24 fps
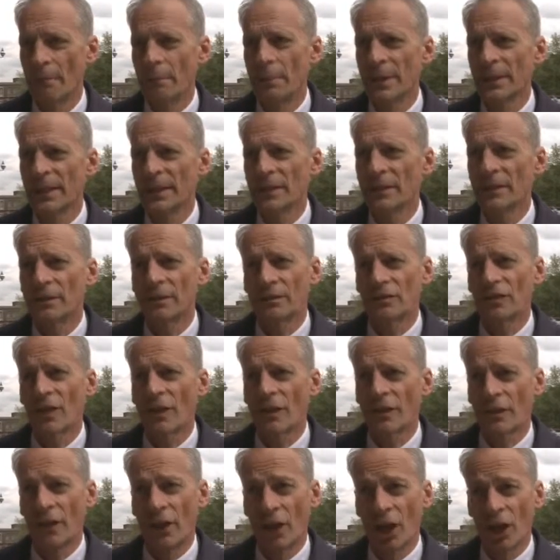but it's
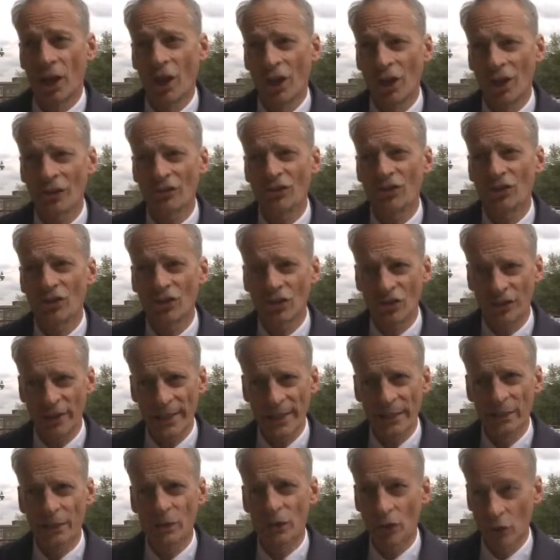the largest
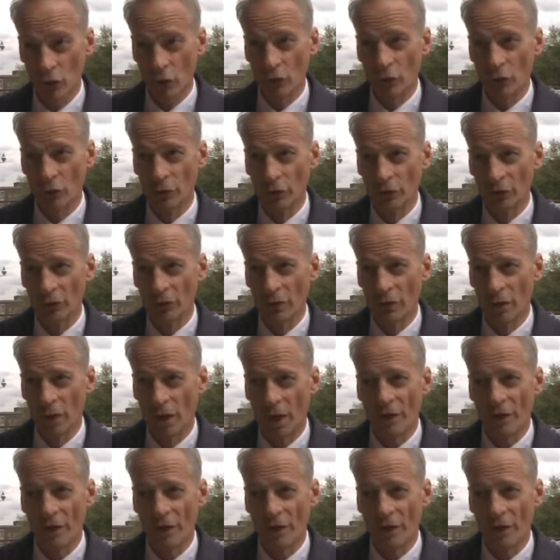single cause